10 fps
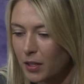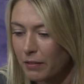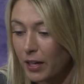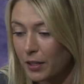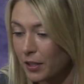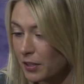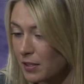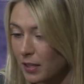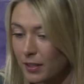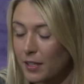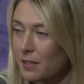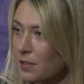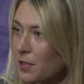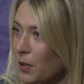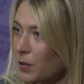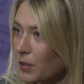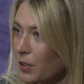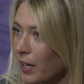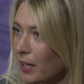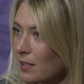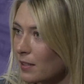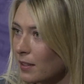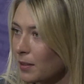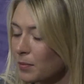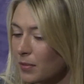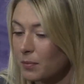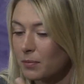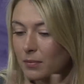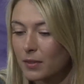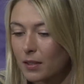had a good 10 days or so on the grass, and I'm